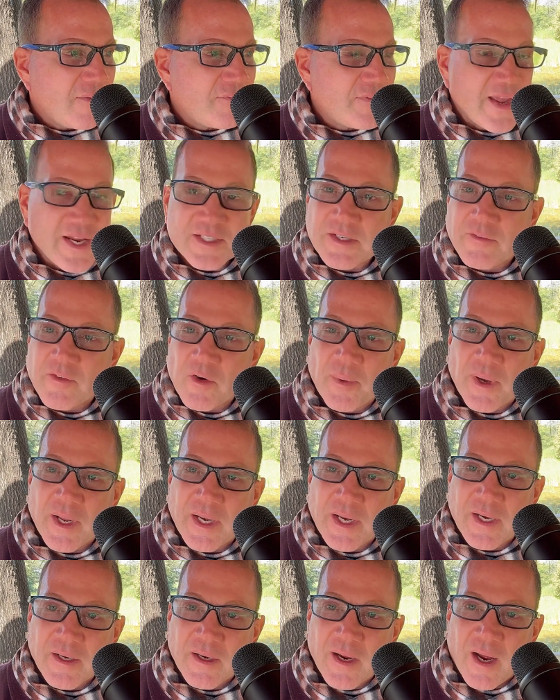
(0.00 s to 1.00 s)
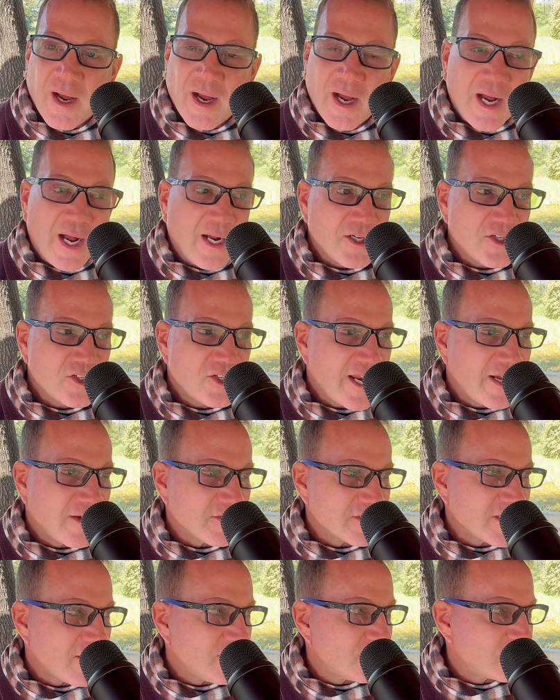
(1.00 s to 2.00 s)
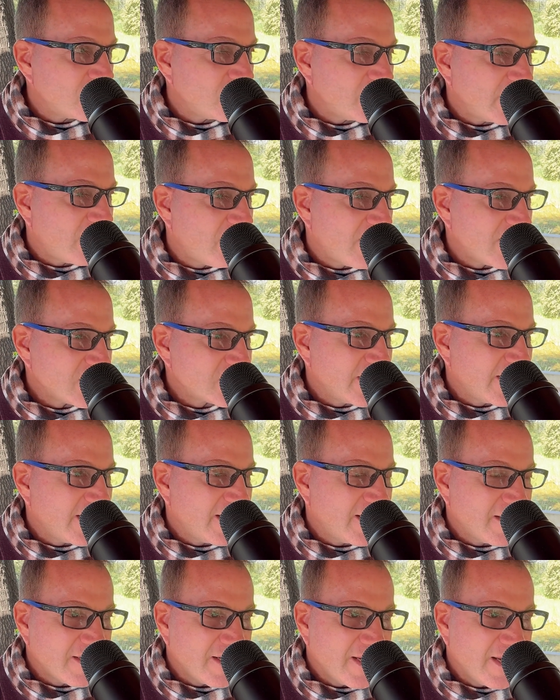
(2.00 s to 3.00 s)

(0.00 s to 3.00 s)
Thanks, everybody. Channel's absolutely crushing it,